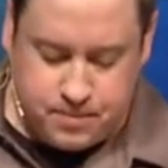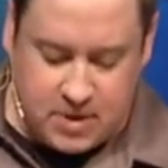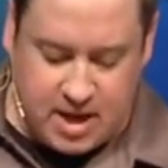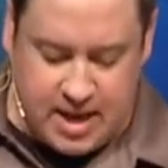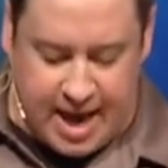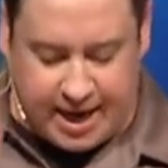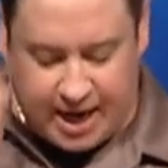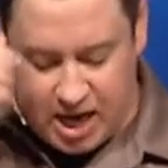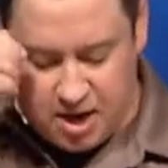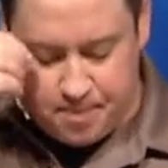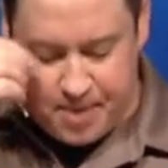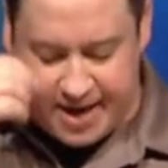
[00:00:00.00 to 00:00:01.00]
And that
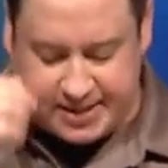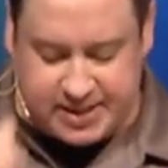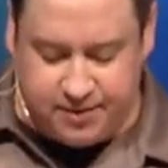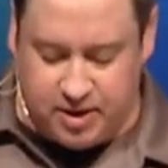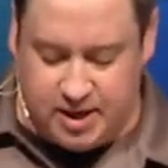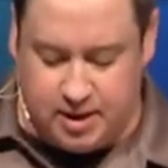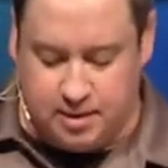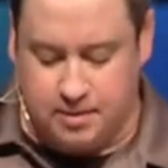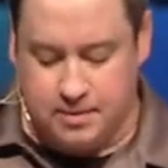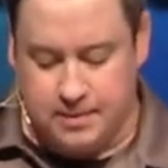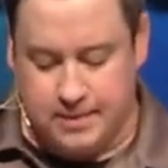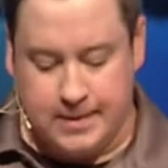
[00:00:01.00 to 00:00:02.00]
kind of passivity
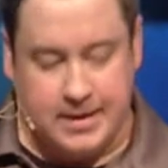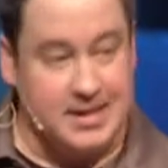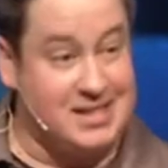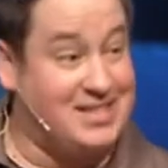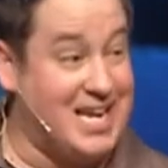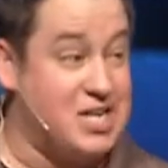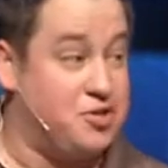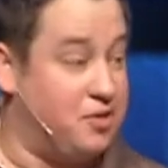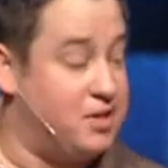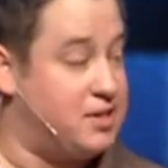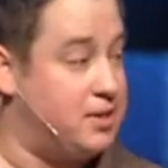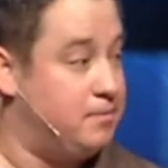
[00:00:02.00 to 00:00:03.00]
is
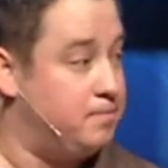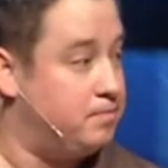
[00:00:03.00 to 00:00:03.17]
dangerous.